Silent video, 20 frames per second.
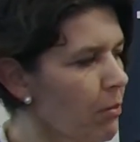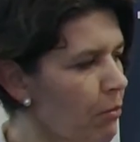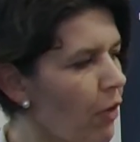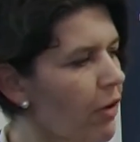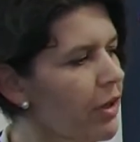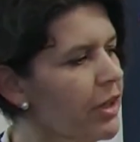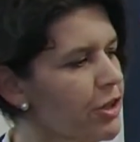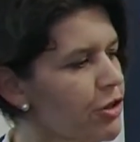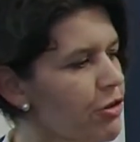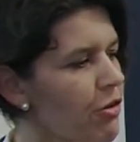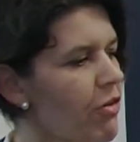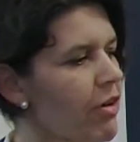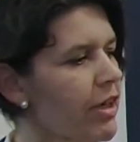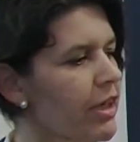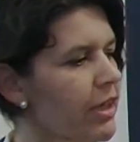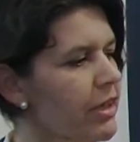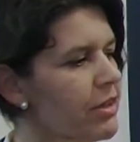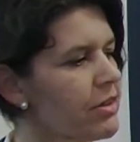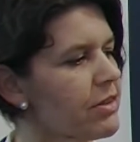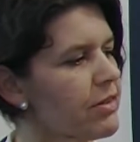
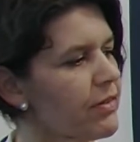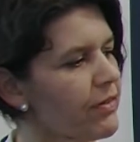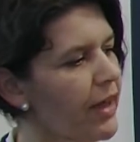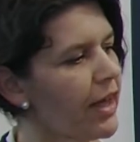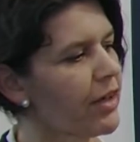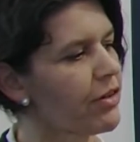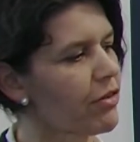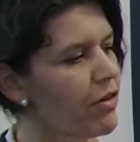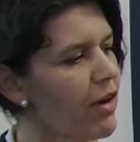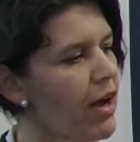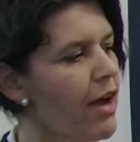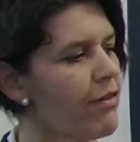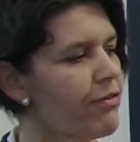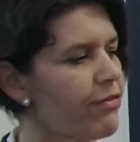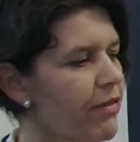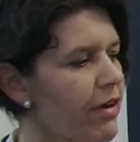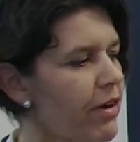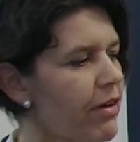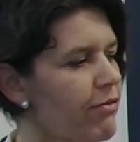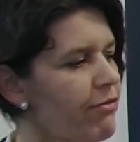monitoring is that you have
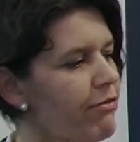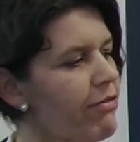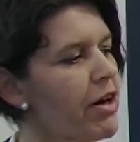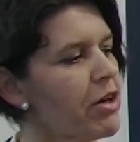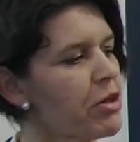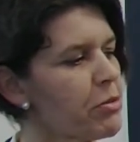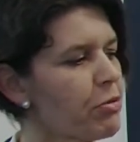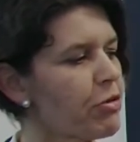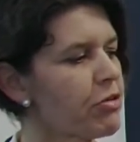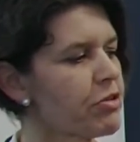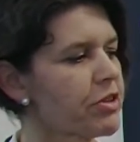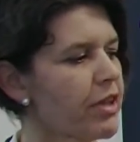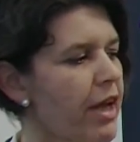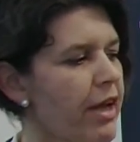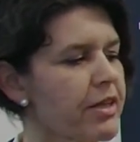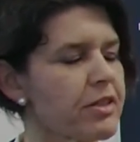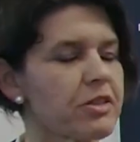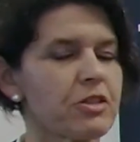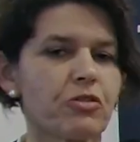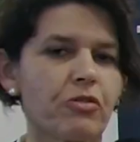a very
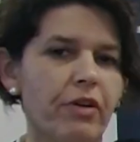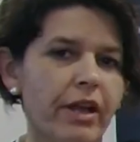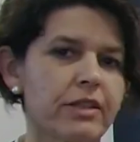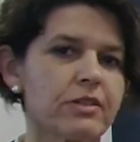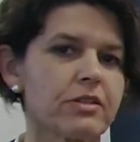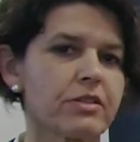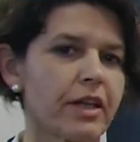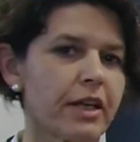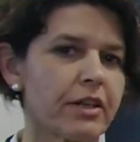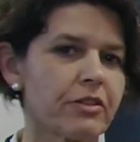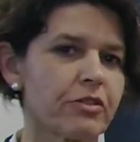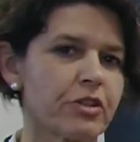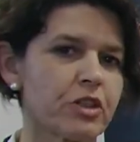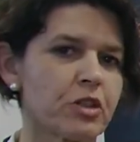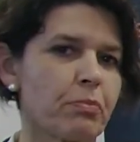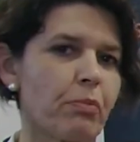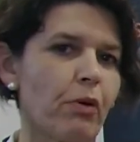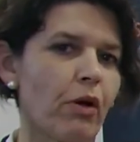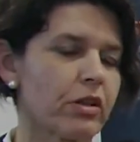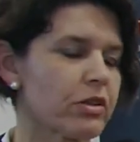precise transient
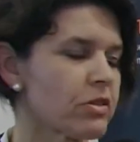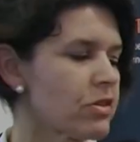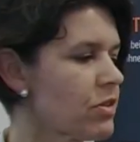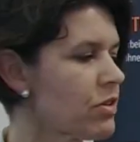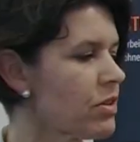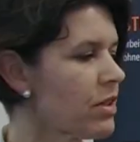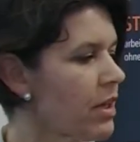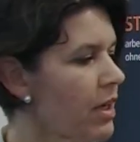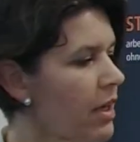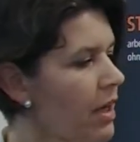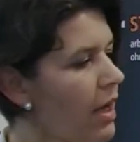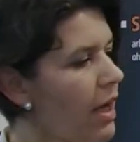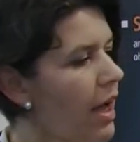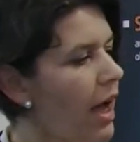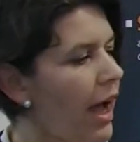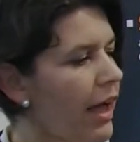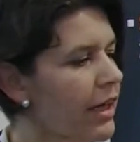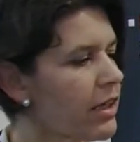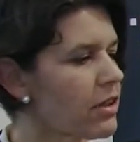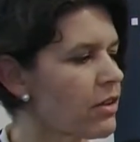response
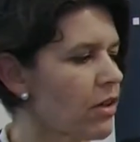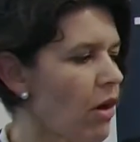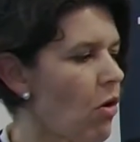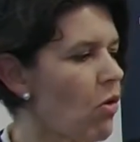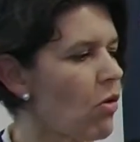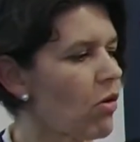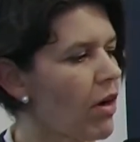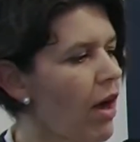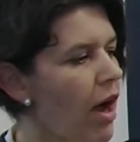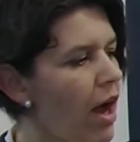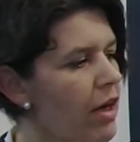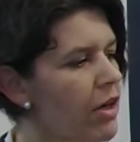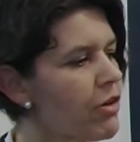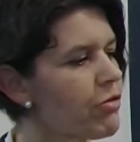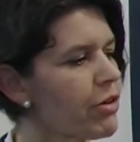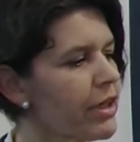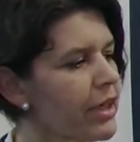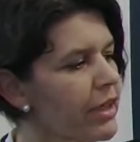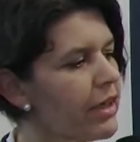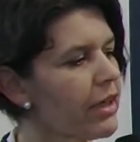and no
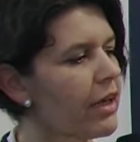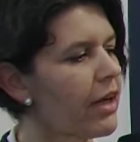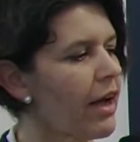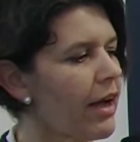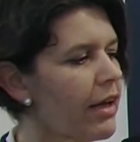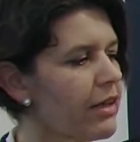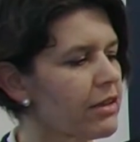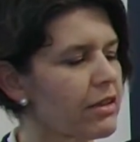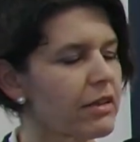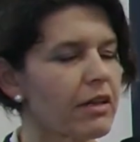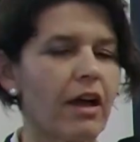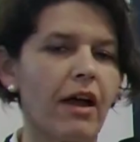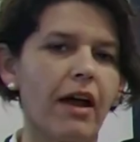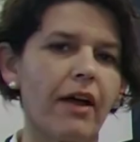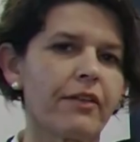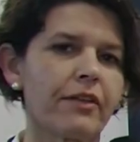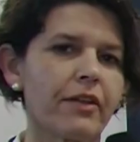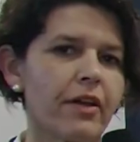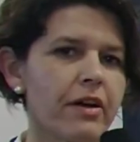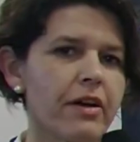coloring and
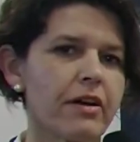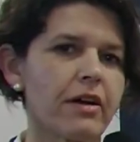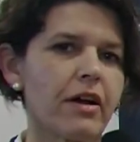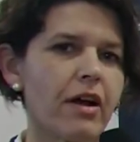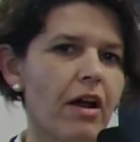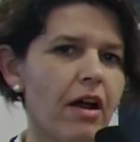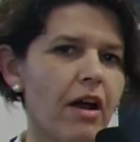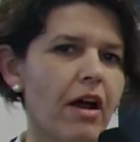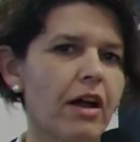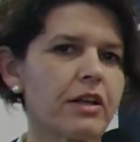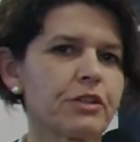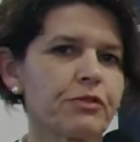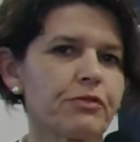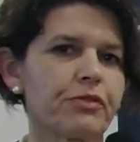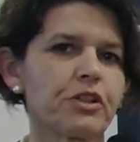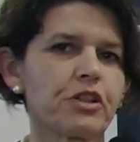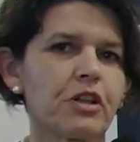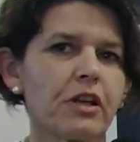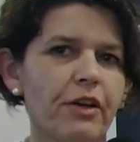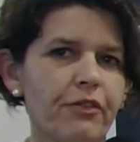other
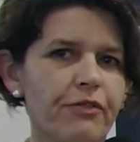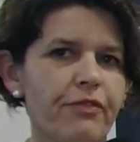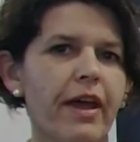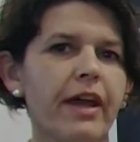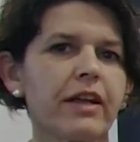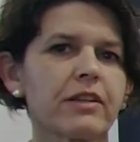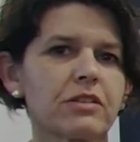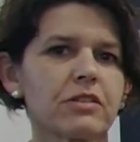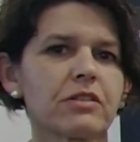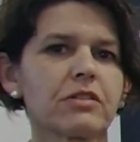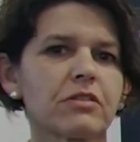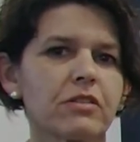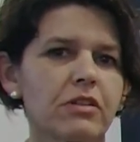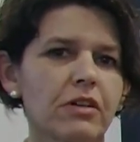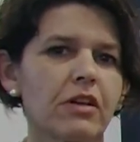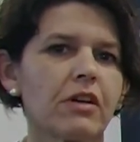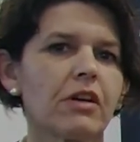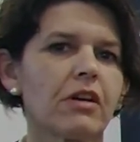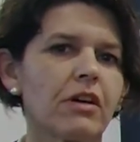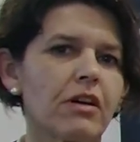artificial effects
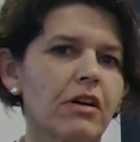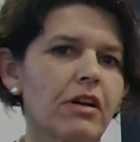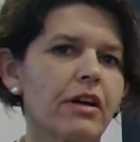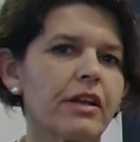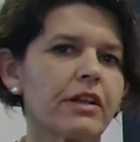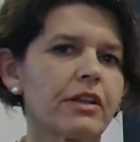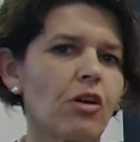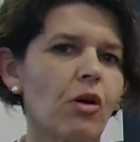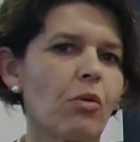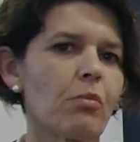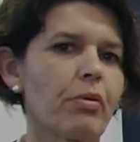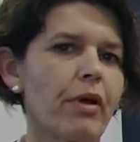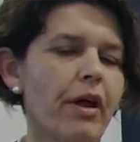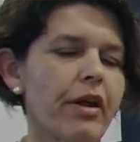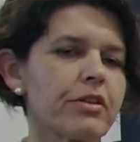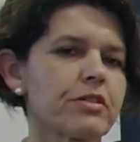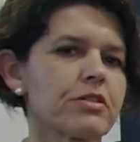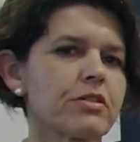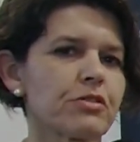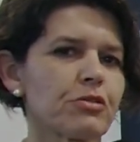in
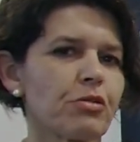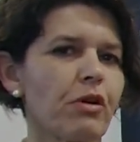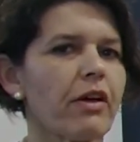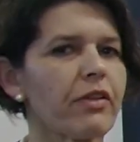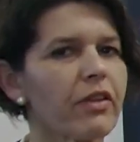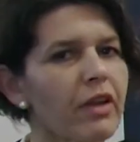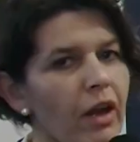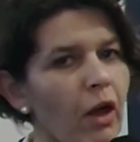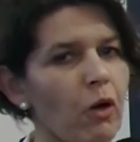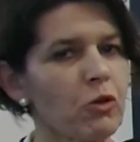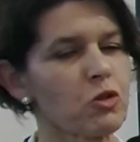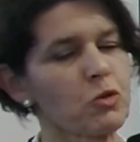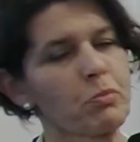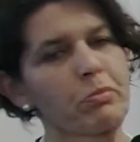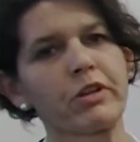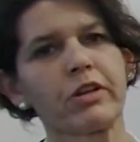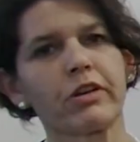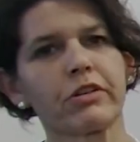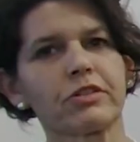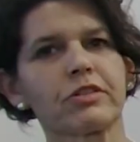comparison to other
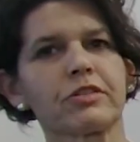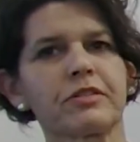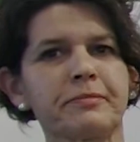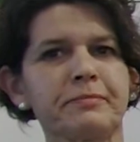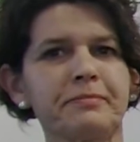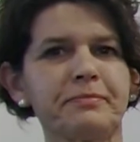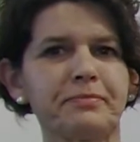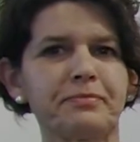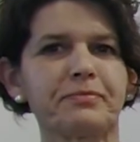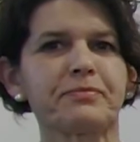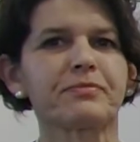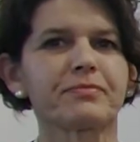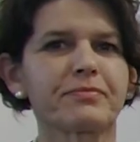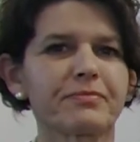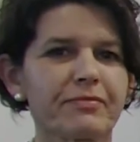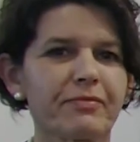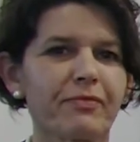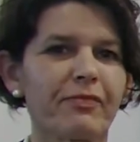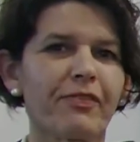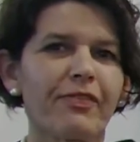loudspeakers.
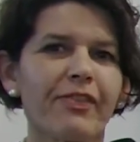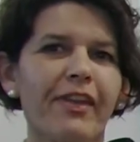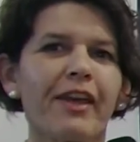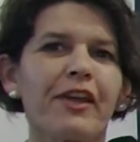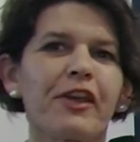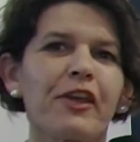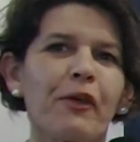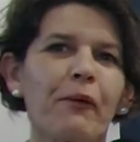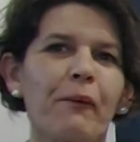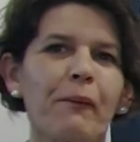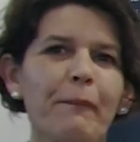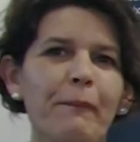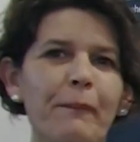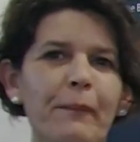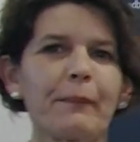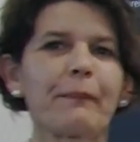Thank you.